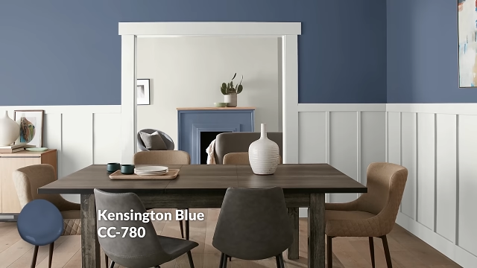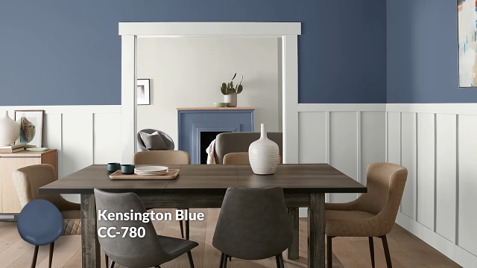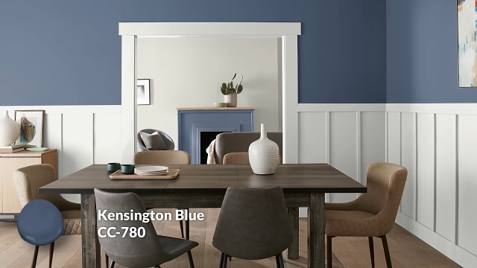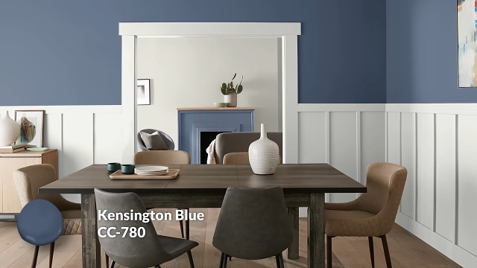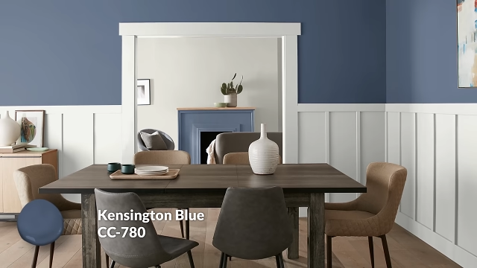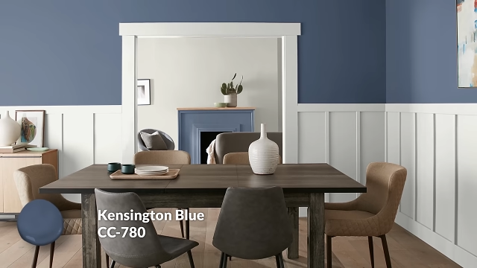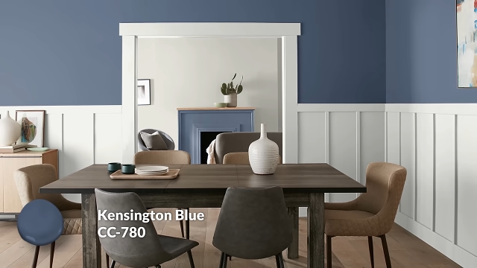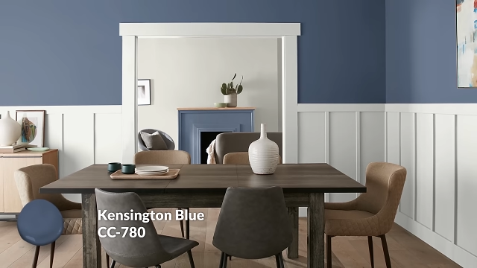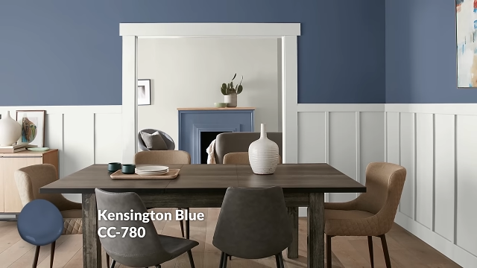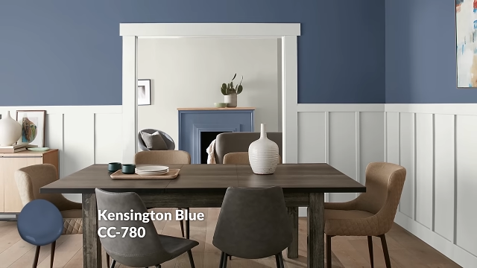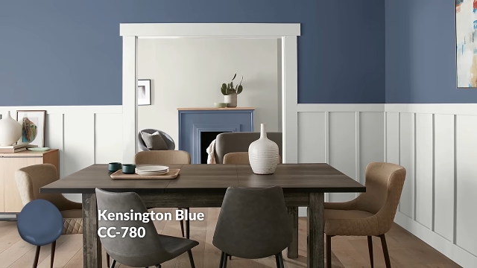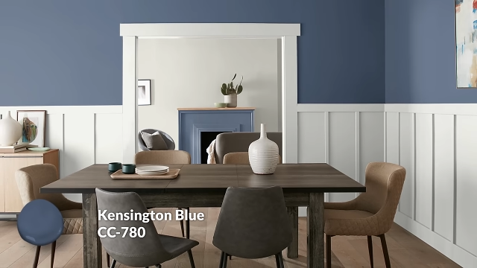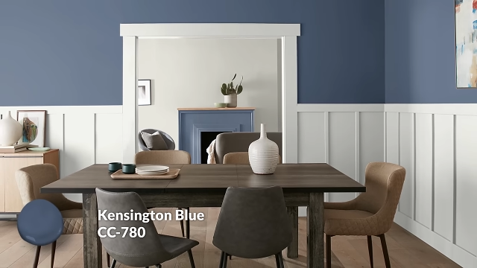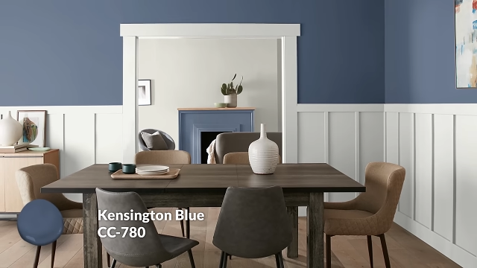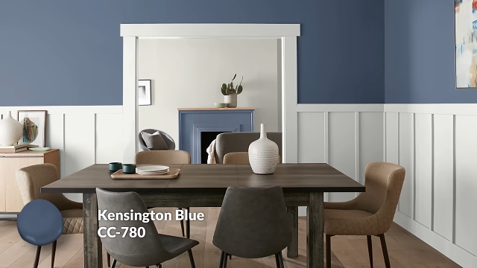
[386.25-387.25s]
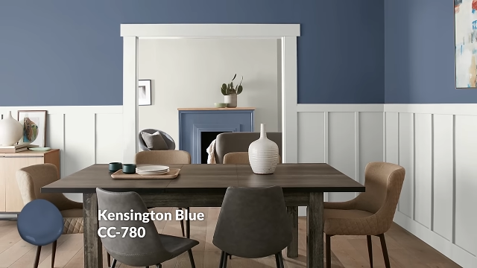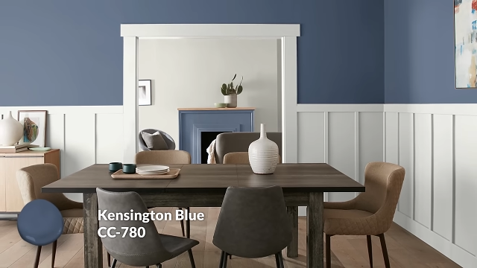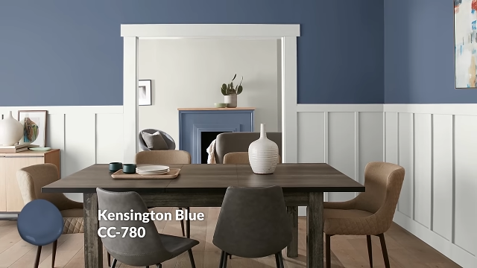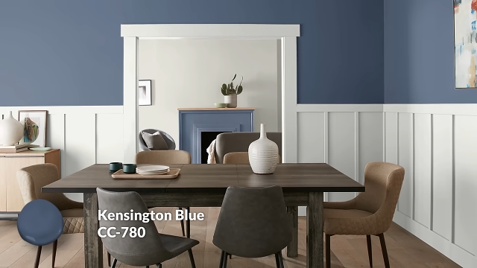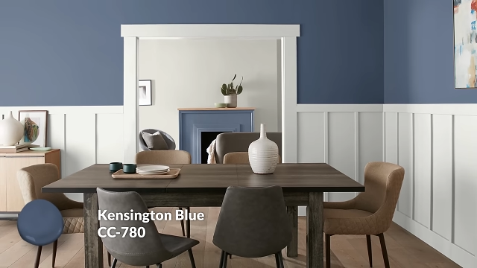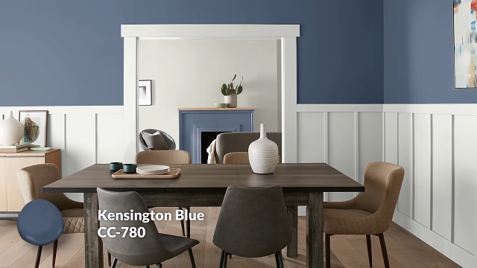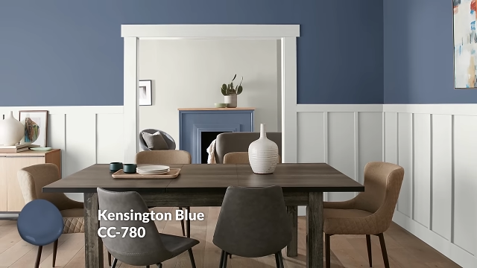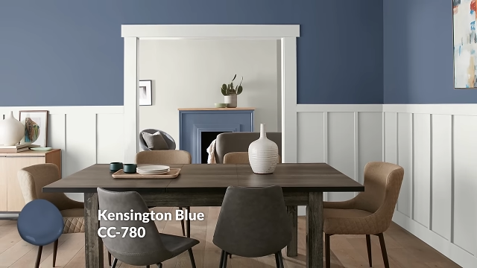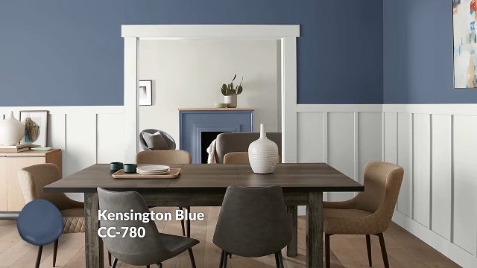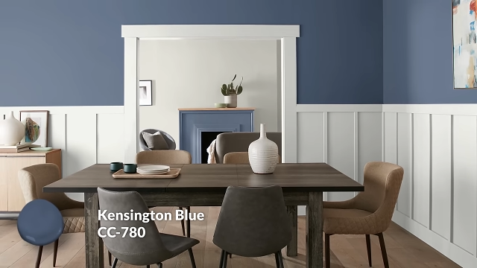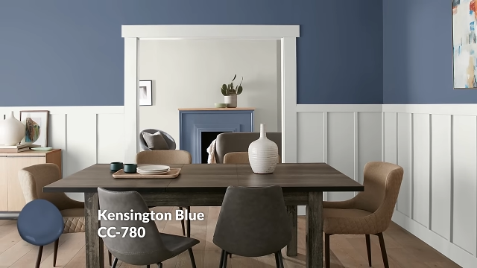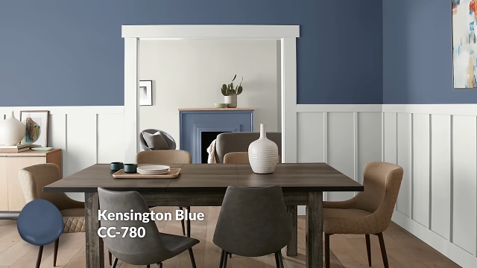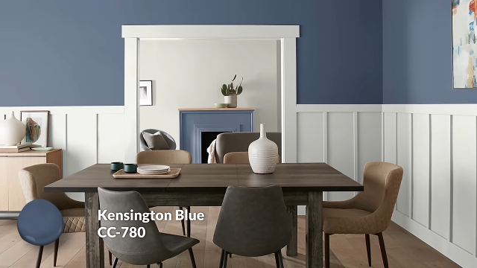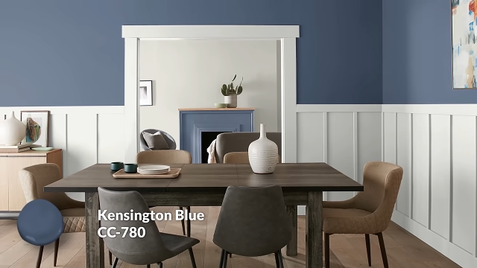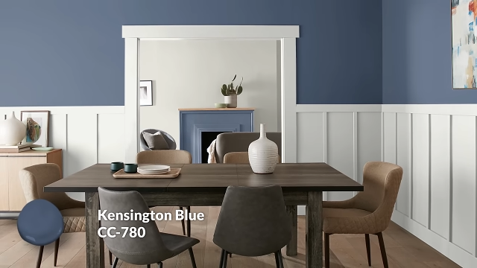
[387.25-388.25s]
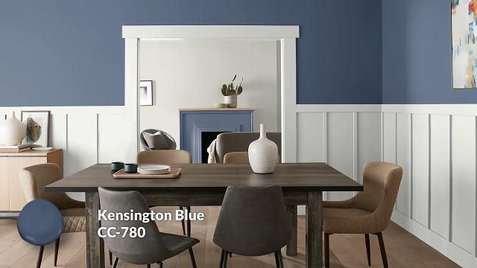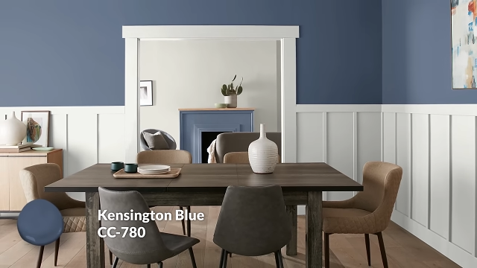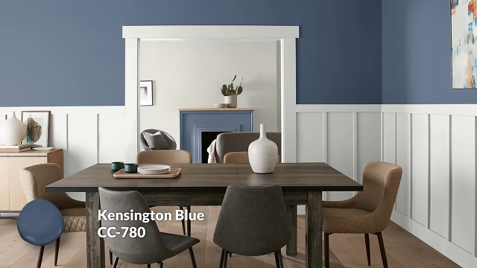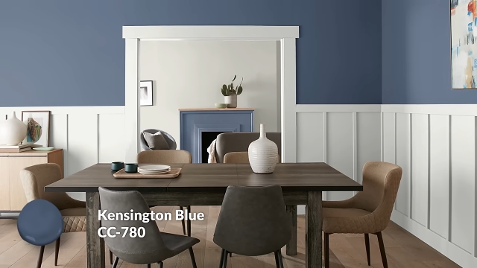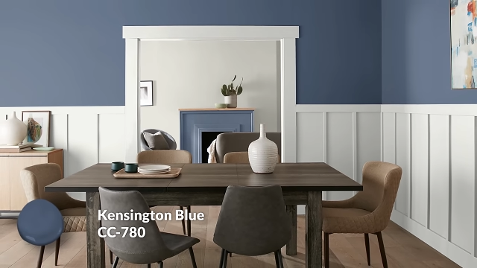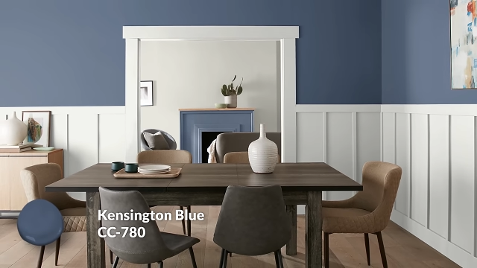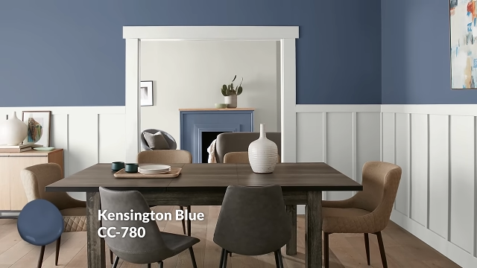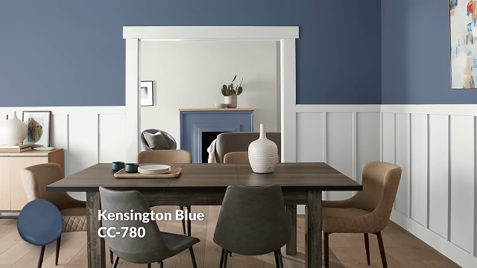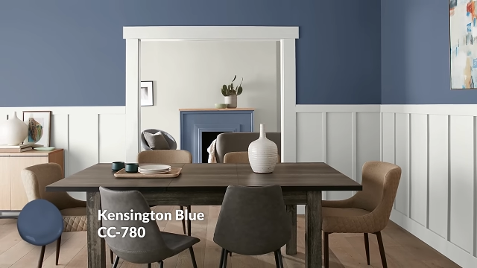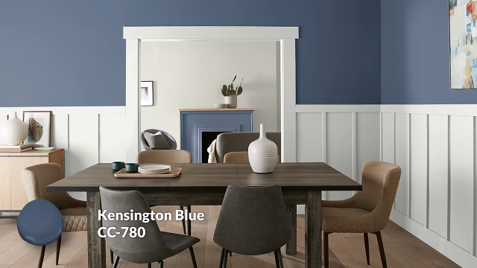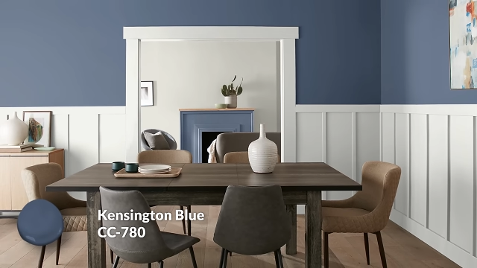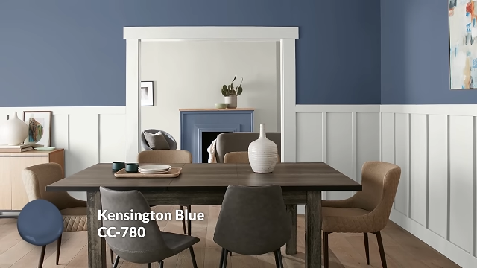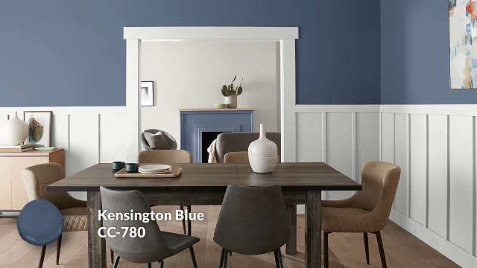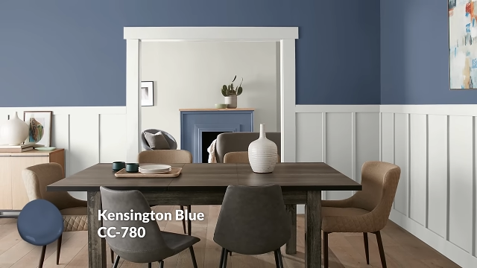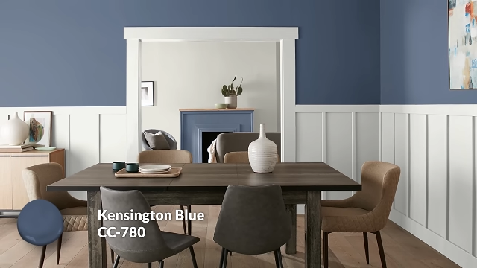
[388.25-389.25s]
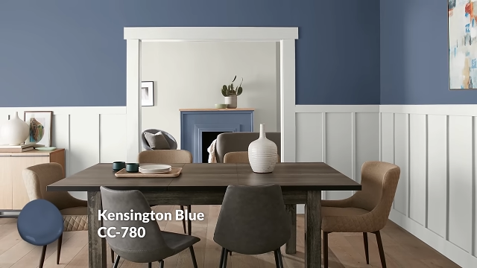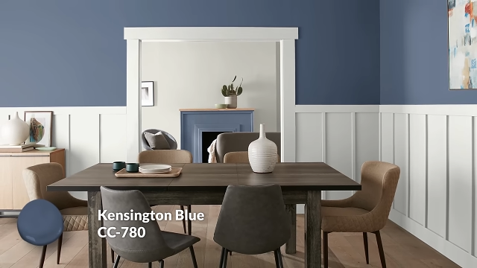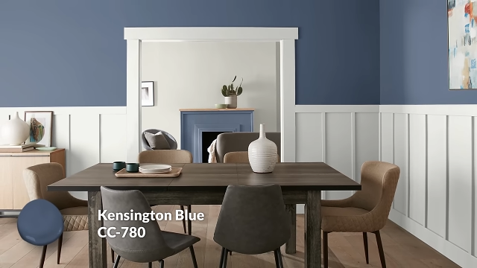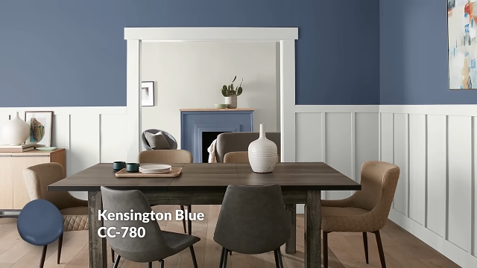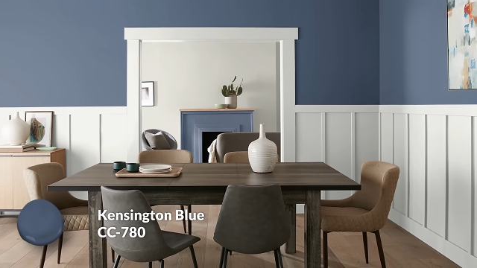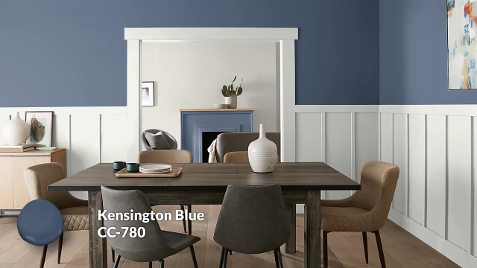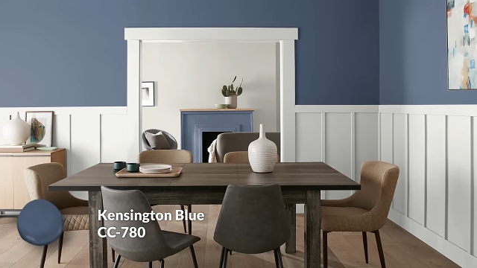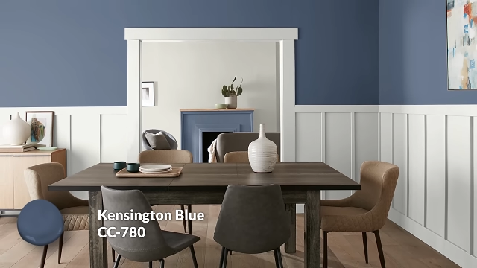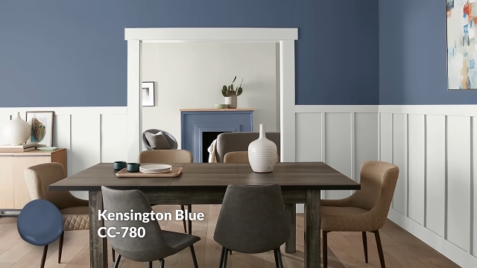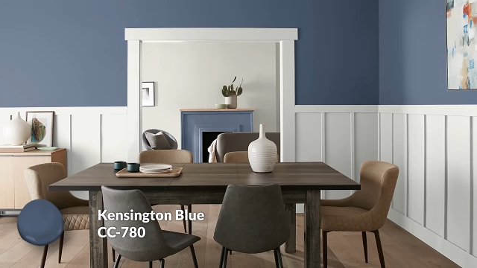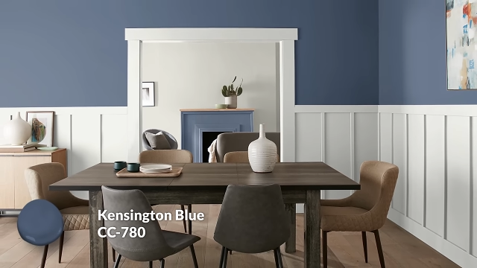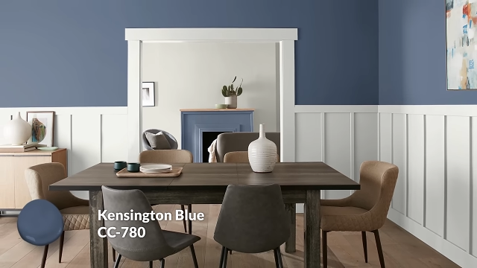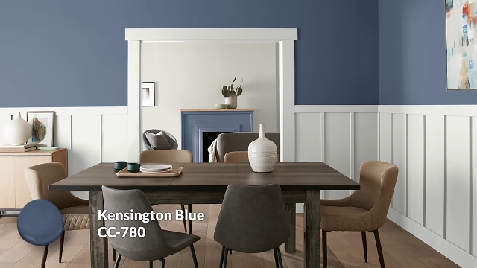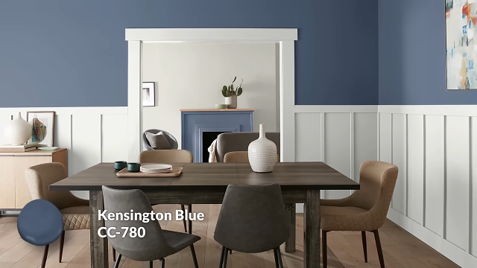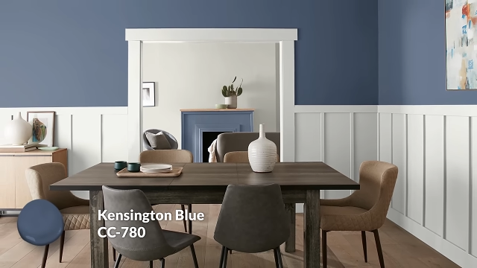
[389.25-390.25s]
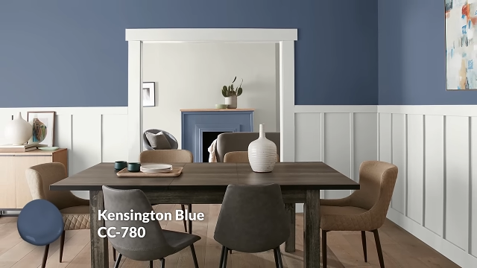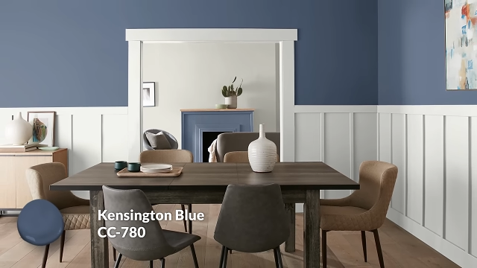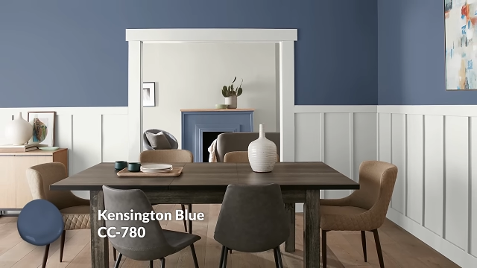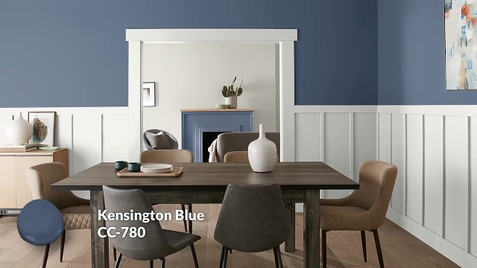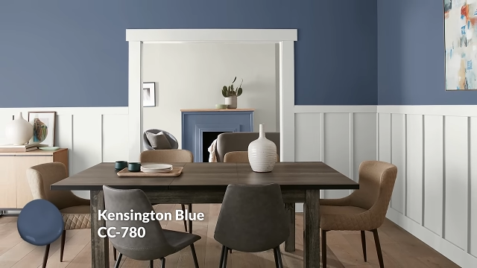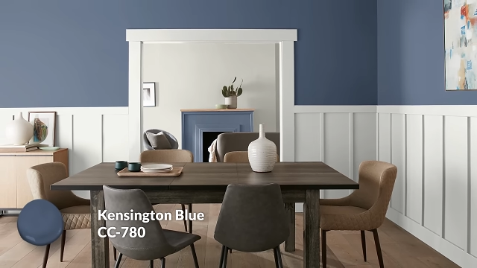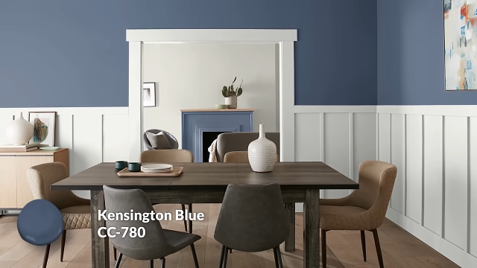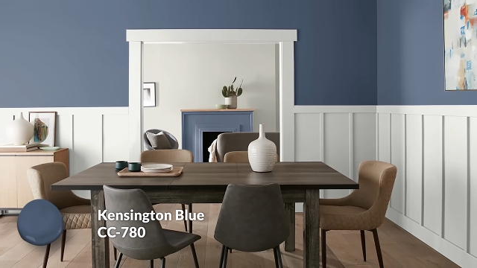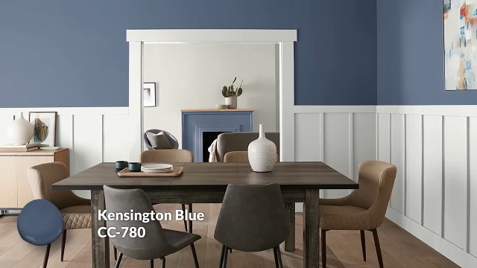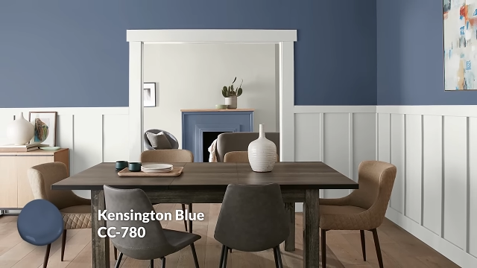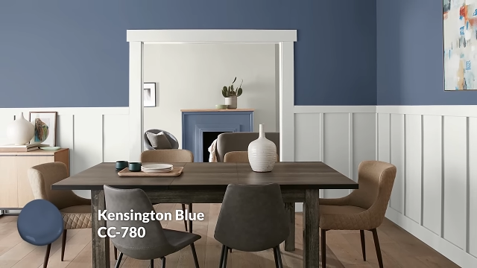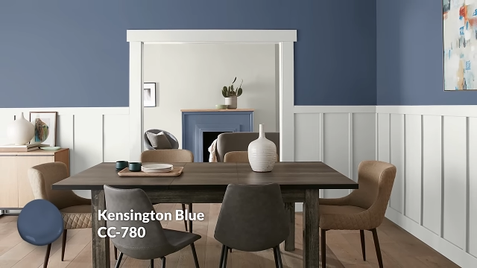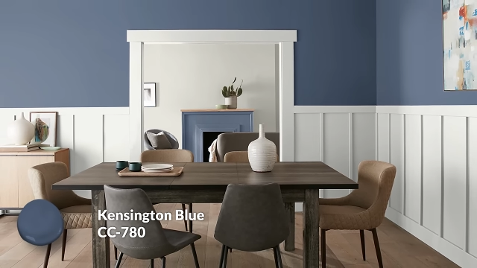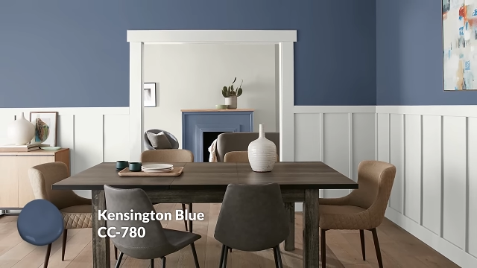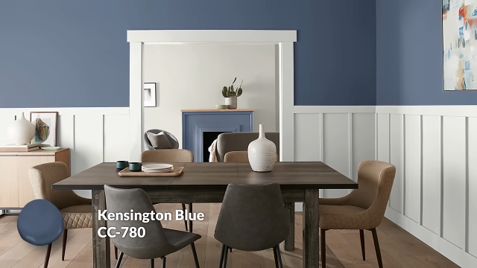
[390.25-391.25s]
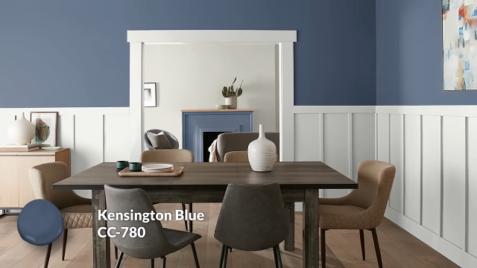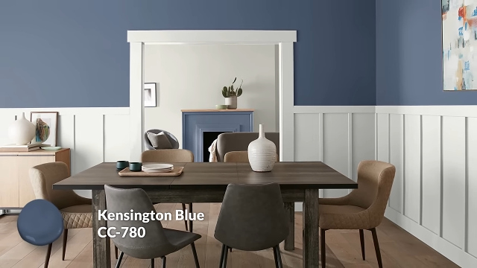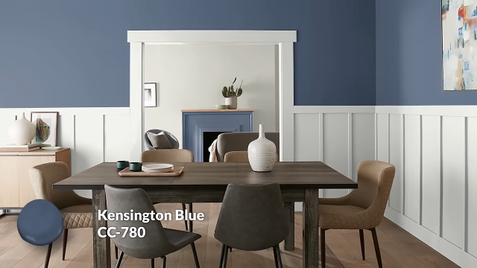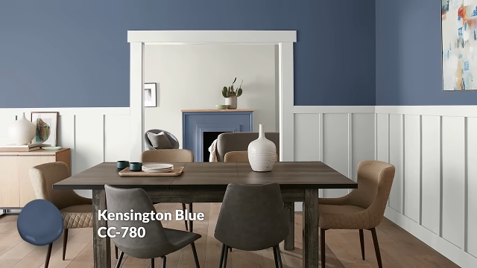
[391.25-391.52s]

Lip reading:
[unreadable: no face in view]